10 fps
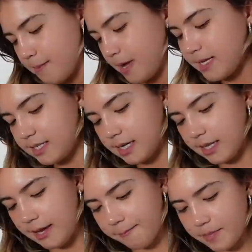
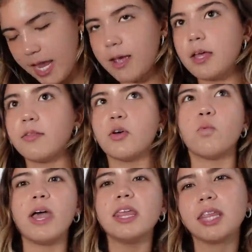Basically, the
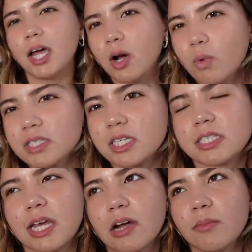way there wasn't
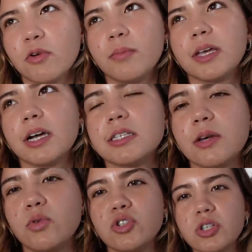terrible because
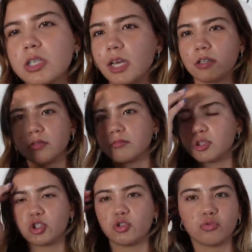it was just like
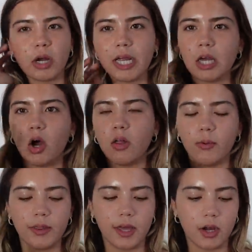straight all the
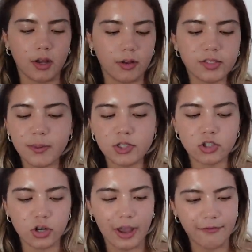way there. There was a bunch
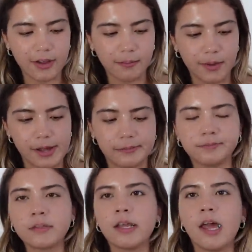of traffic, but
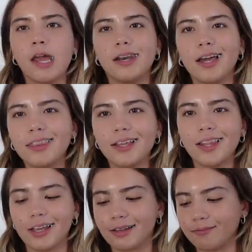nothing
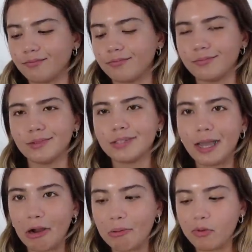like
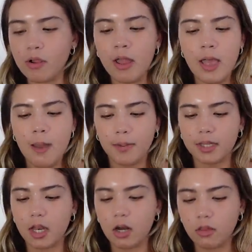terrible. But
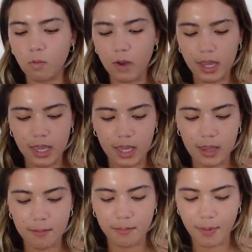then on the
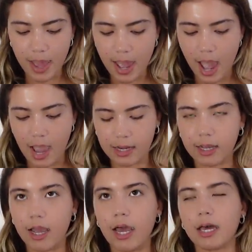way back,
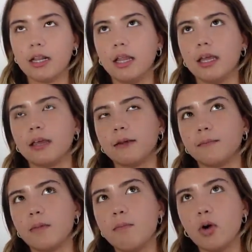I had to
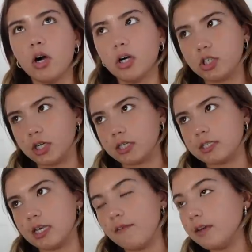like merge like
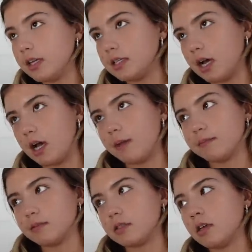70
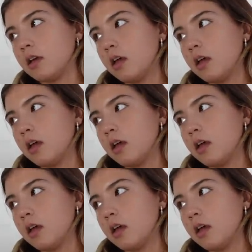times.